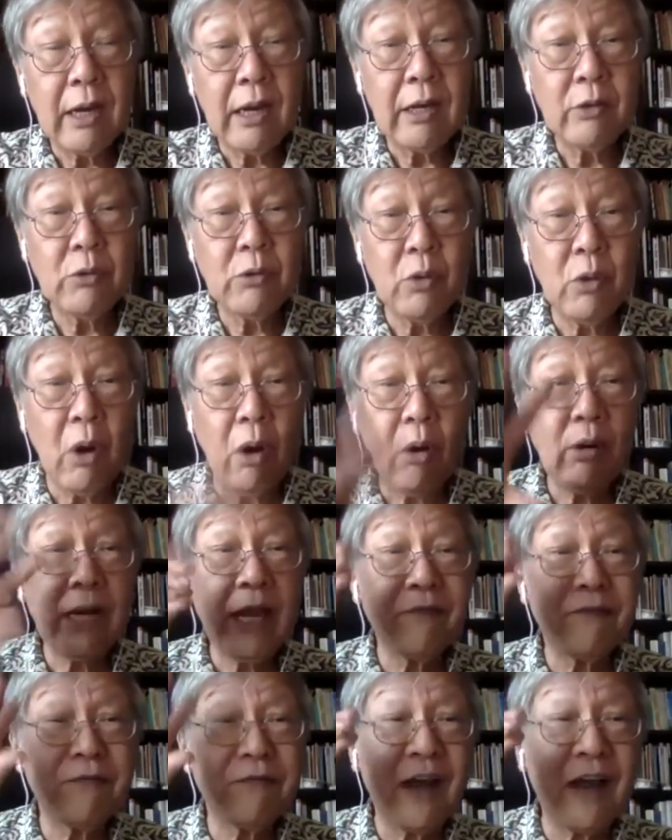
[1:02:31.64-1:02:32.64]
You only
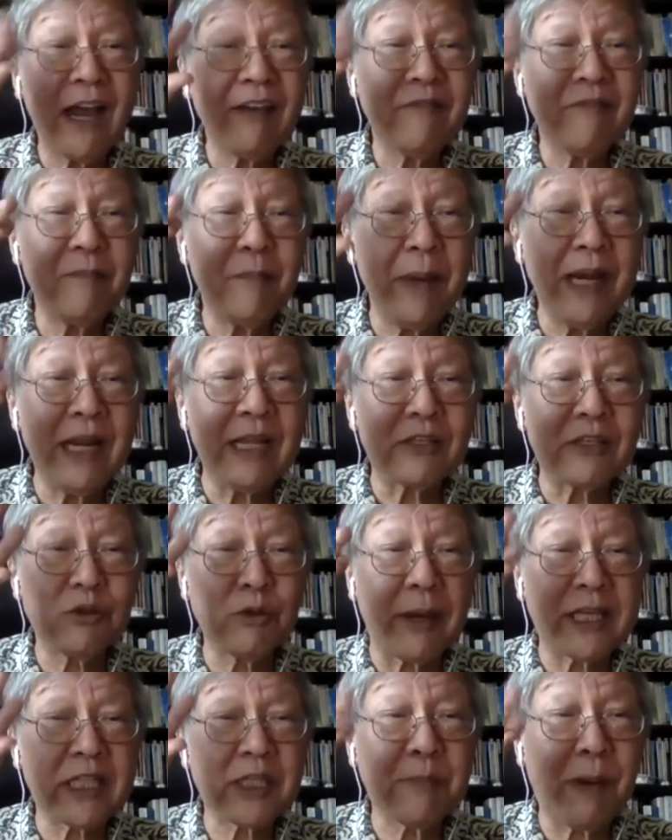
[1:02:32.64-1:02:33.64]
have 5 minutes to
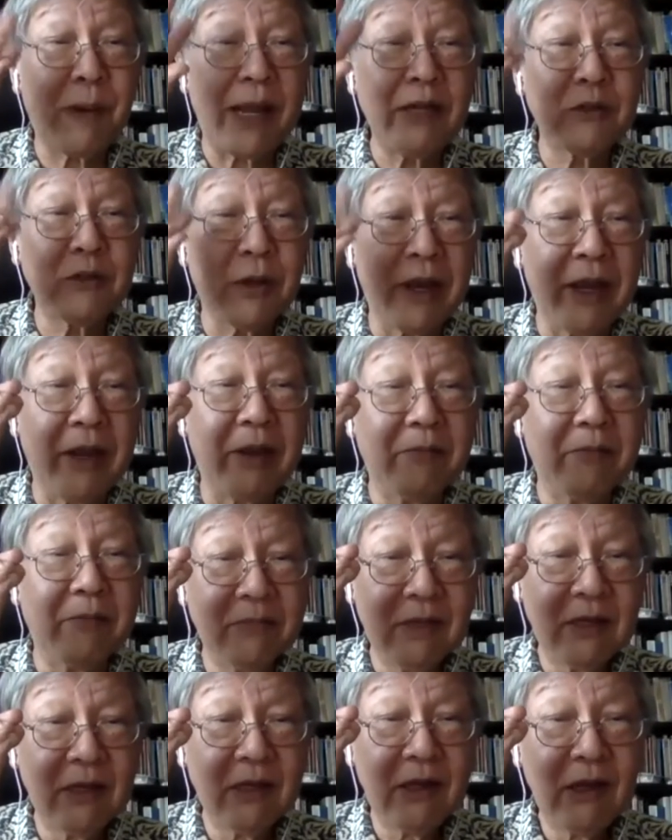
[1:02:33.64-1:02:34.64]
explain to him
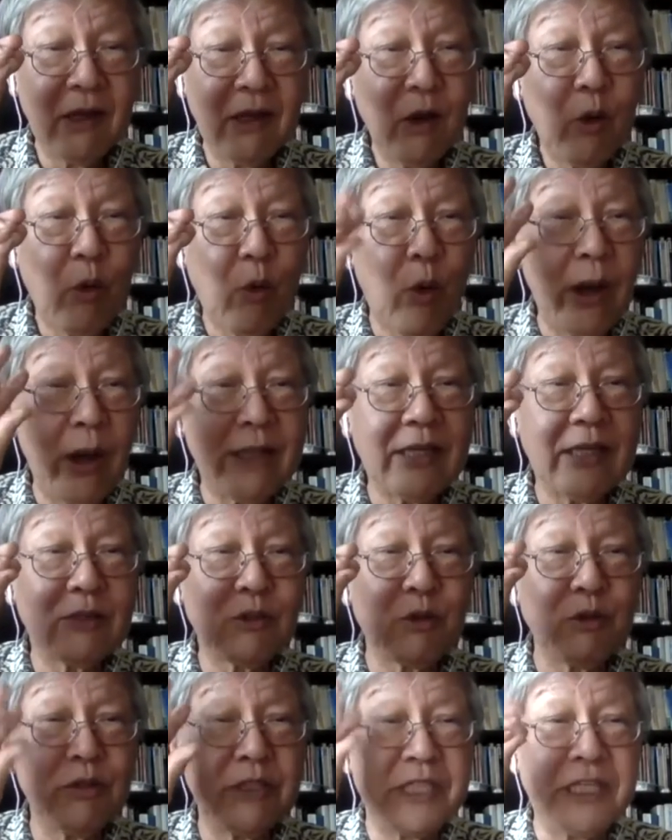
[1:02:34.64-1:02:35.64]
whether
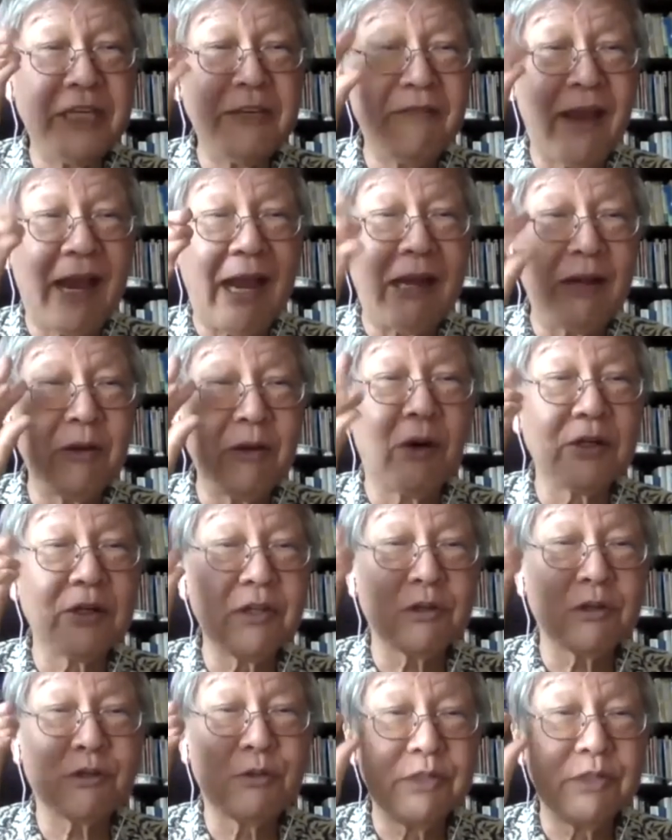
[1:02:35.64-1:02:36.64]
to devalue or
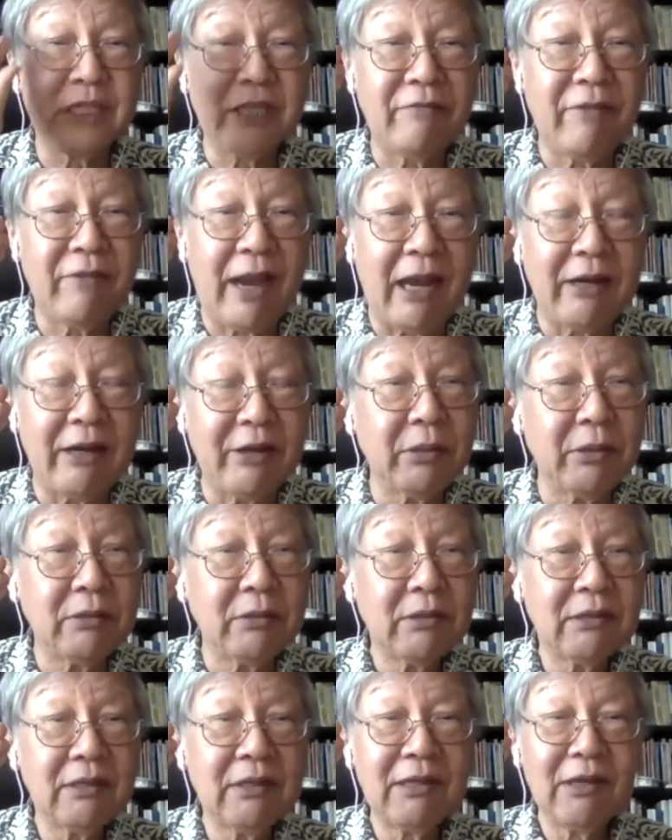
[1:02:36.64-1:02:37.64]
not to devalue,
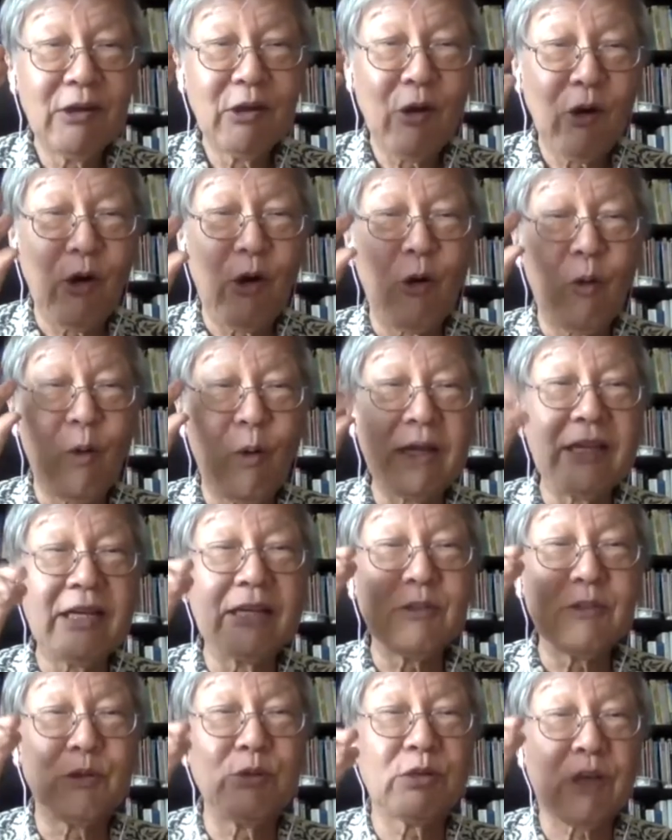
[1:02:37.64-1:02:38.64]
or whether
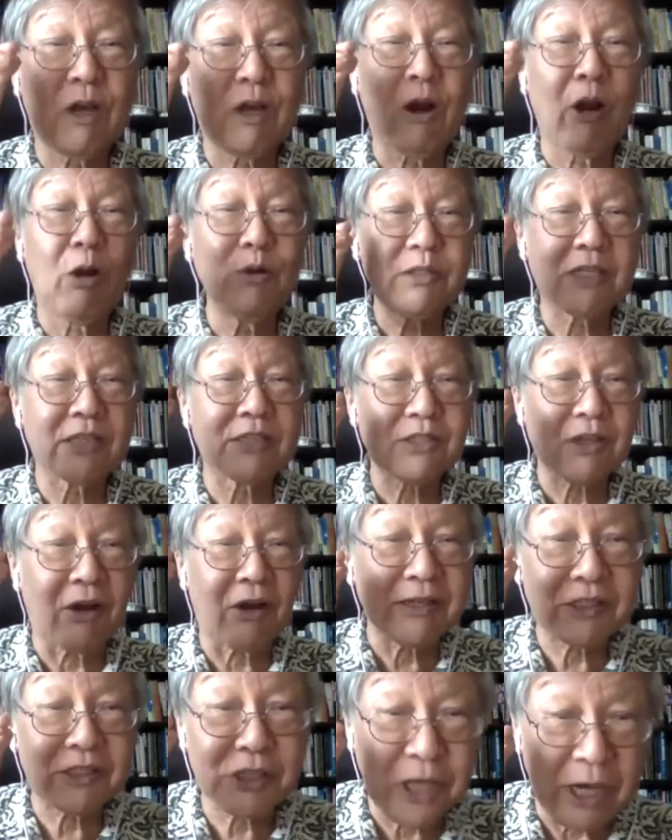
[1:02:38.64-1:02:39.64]
to close the stock
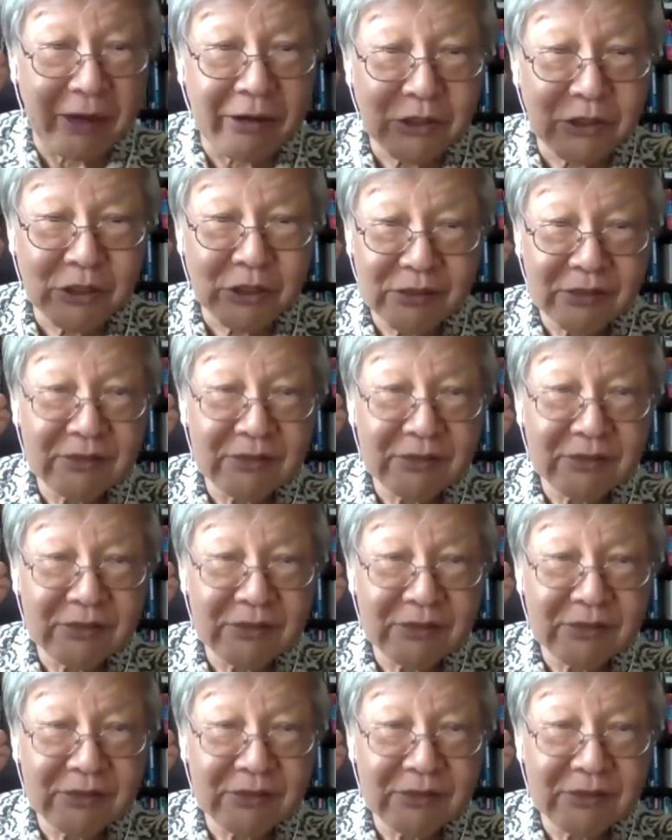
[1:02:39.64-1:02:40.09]
exchange